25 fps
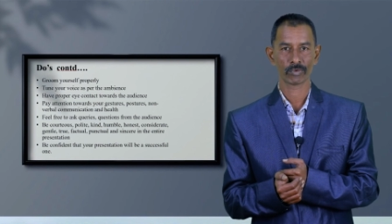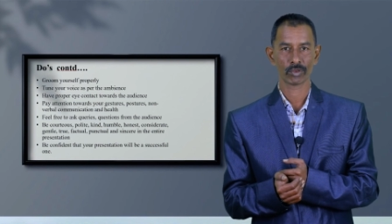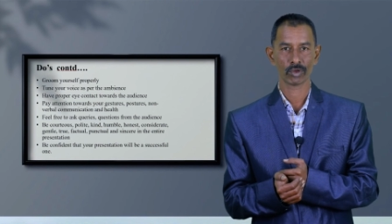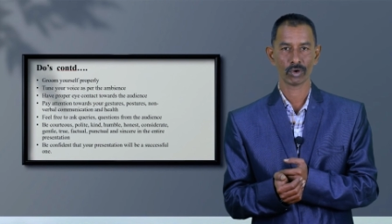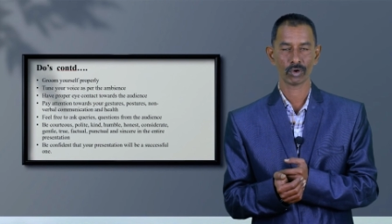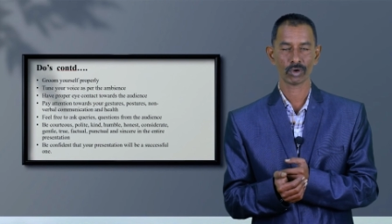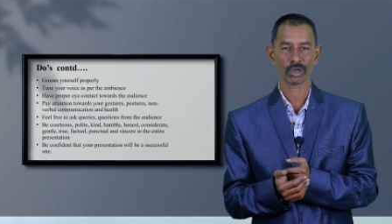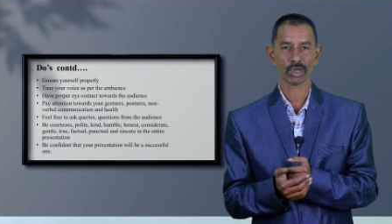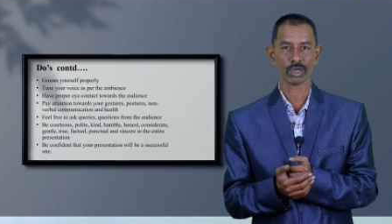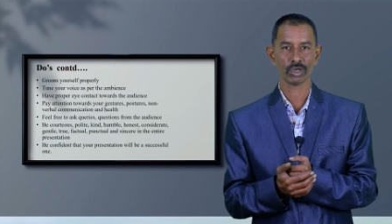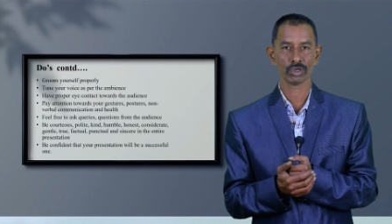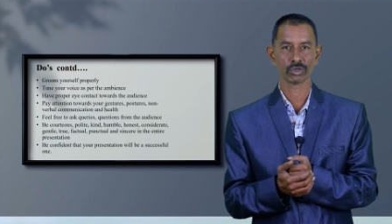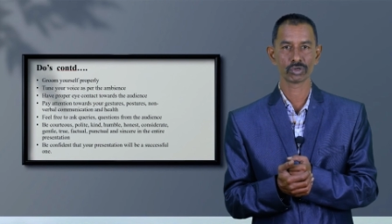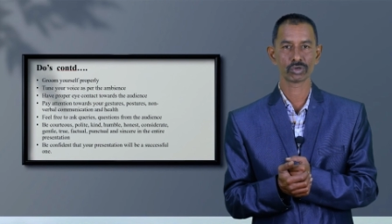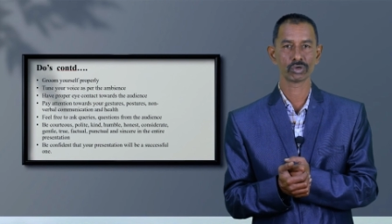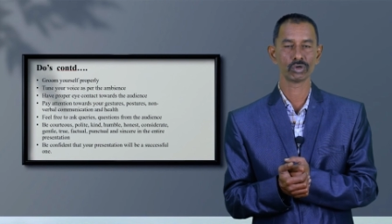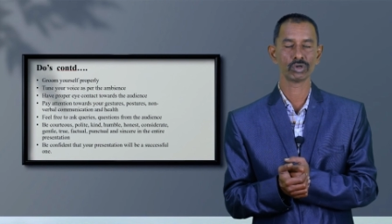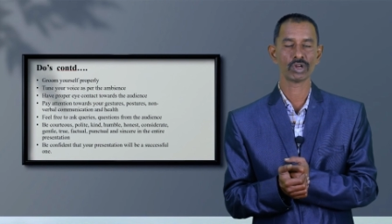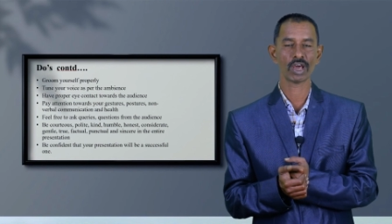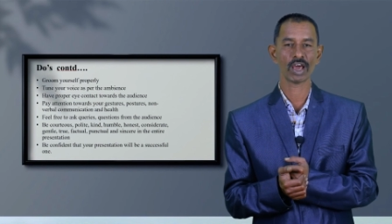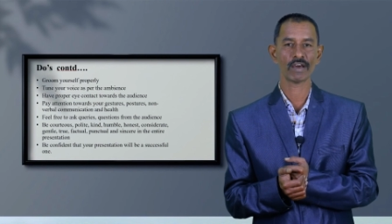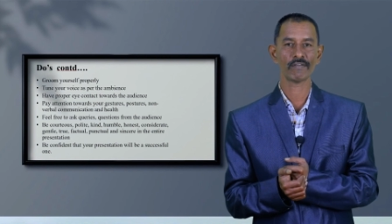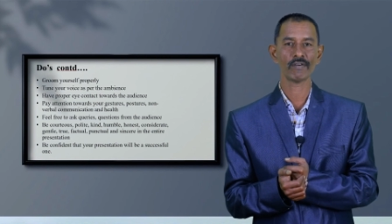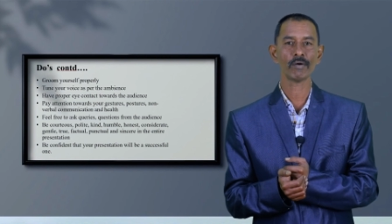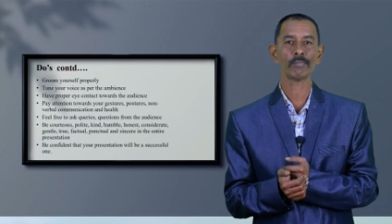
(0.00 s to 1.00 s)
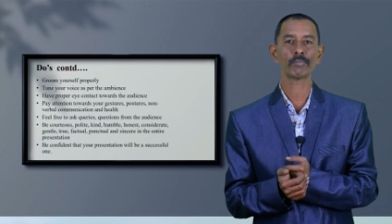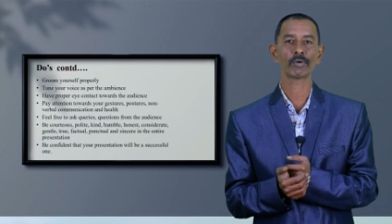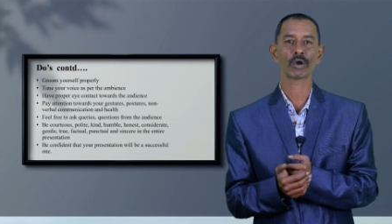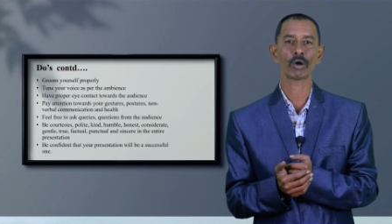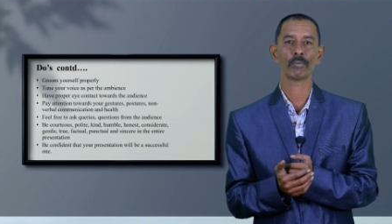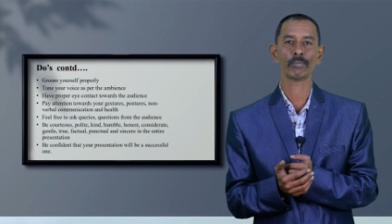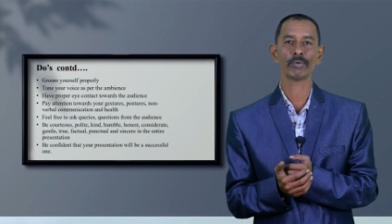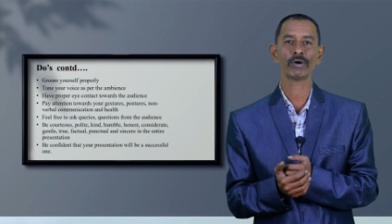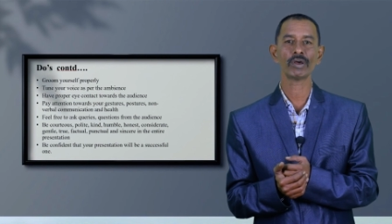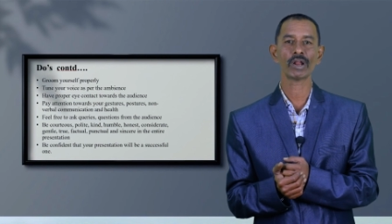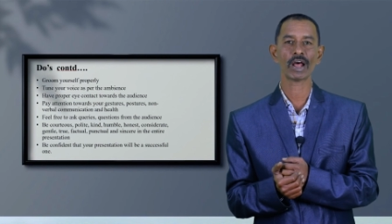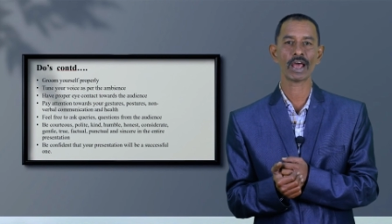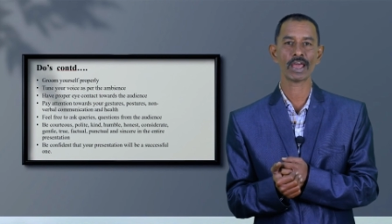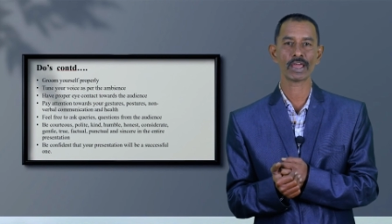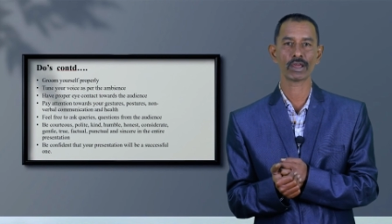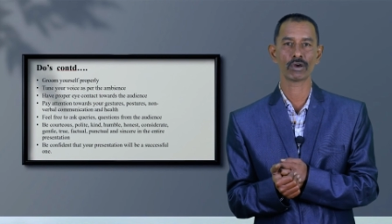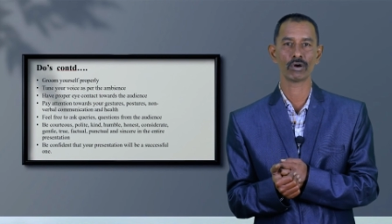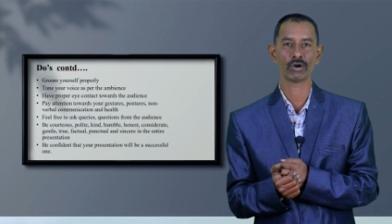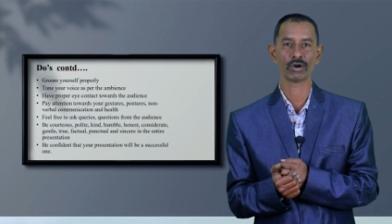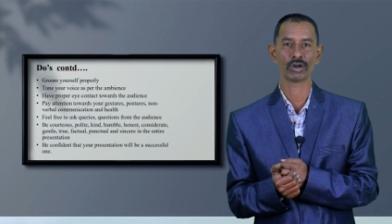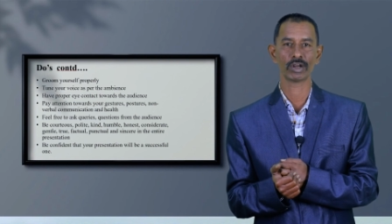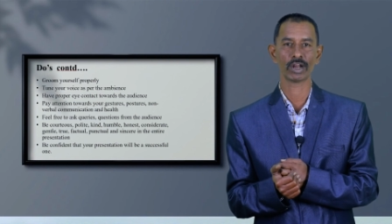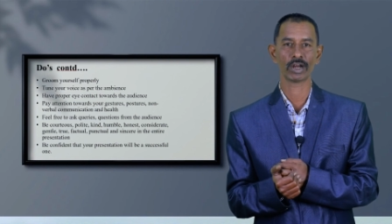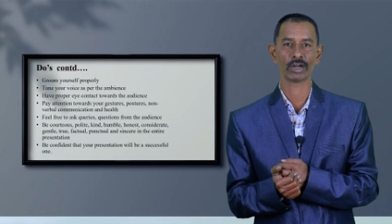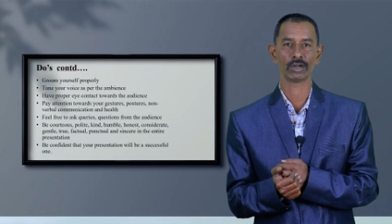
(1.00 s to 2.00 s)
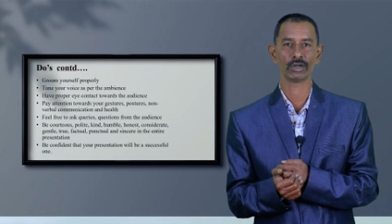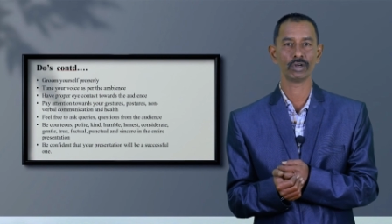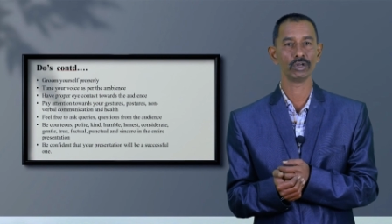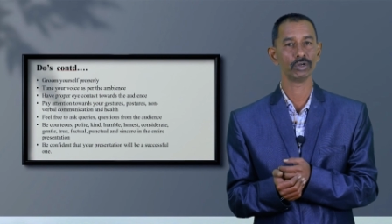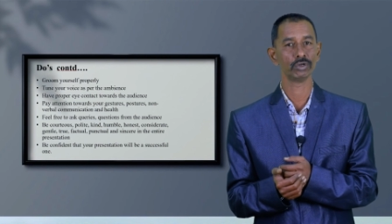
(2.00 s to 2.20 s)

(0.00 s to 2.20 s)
Okay, you should have a proper eye contact.